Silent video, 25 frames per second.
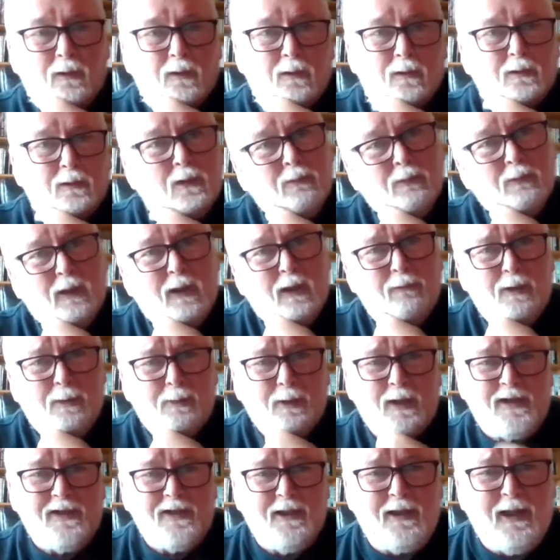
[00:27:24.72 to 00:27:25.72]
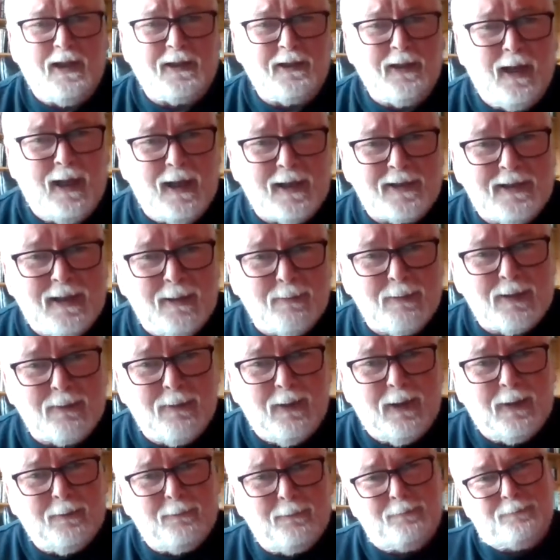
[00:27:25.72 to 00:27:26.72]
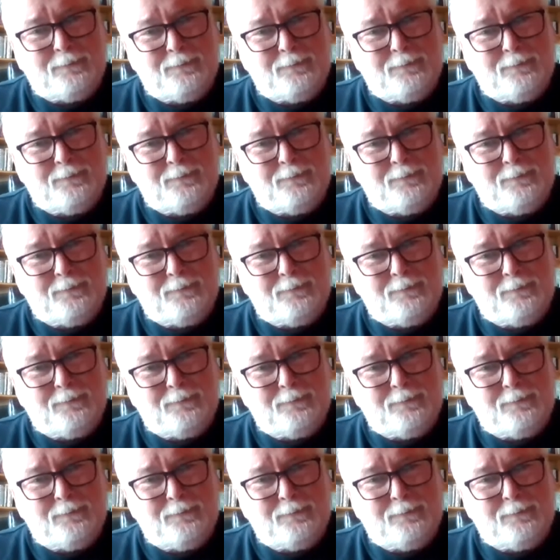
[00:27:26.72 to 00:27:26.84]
Oh, well, everybody said that the last time as well.